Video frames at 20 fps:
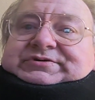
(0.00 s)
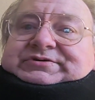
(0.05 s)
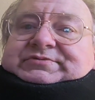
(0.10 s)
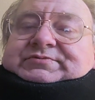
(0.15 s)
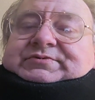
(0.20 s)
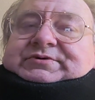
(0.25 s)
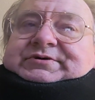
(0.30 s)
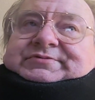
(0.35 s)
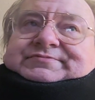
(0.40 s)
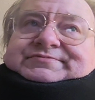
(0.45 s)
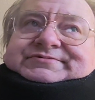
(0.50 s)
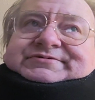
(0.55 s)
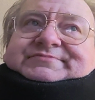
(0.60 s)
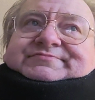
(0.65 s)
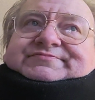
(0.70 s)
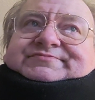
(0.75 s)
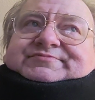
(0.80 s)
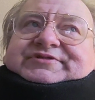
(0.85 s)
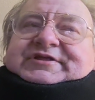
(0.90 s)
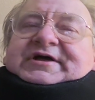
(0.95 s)
So, well,
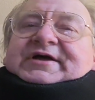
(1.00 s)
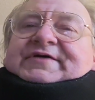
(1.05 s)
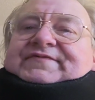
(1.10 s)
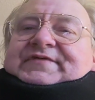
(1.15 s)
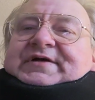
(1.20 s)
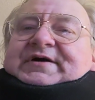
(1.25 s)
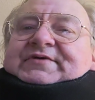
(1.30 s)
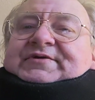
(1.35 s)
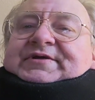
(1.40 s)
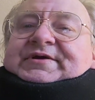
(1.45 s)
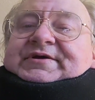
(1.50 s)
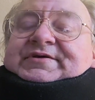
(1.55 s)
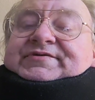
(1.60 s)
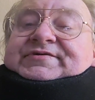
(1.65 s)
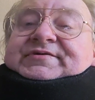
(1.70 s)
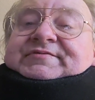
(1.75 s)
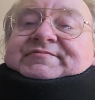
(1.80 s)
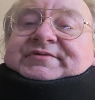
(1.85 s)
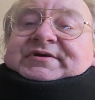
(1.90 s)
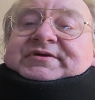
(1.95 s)
some knives
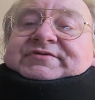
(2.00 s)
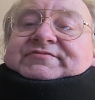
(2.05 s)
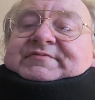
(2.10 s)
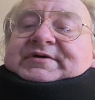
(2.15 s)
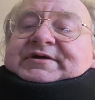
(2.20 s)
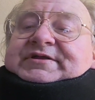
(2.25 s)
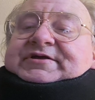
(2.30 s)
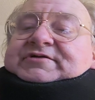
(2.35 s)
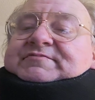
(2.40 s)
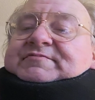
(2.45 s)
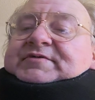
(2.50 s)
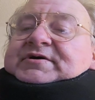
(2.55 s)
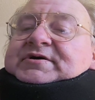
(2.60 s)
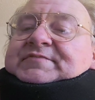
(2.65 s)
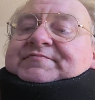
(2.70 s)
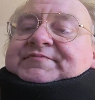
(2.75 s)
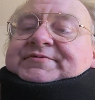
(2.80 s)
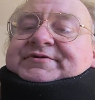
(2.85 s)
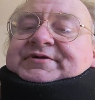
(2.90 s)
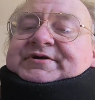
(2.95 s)
nowadays, sometimes you might hit them a
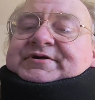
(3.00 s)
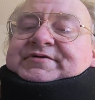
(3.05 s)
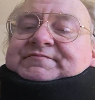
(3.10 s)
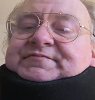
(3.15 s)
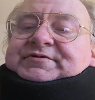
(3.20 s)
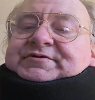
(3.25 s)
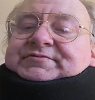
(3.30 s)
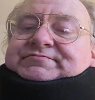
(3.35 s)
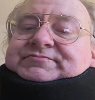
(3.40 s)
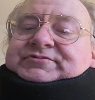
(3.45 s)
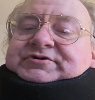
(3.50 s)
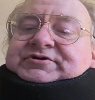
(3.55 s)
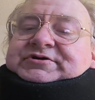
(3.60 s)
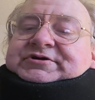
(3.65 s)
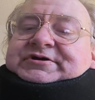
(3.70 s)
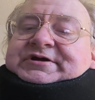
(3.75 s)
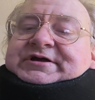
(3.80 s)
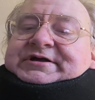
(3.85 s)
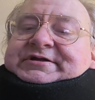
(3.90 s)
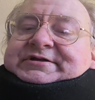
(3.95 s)
couple times, but you're
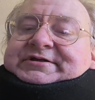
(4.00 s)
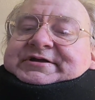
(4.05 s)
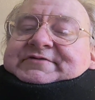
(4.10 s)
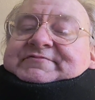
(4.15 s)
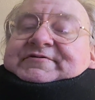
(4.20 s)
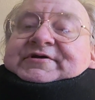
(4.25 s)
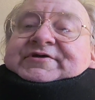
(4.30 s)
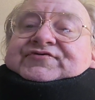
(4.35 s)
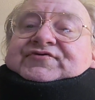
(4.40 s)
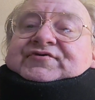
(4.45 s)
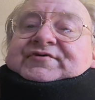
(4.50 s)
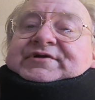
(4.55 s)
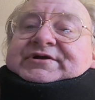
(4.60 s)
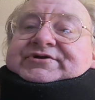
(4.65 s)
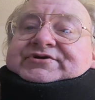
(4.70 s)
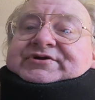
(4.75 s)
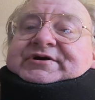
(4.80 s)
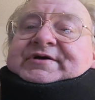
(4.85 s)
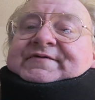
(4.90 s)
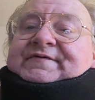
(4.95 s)
going to knock that razor
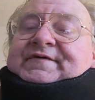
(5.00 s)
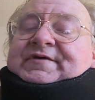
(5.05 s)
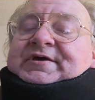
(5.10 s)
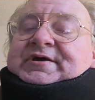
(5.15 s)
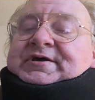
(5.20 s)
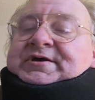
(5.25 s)
edge off.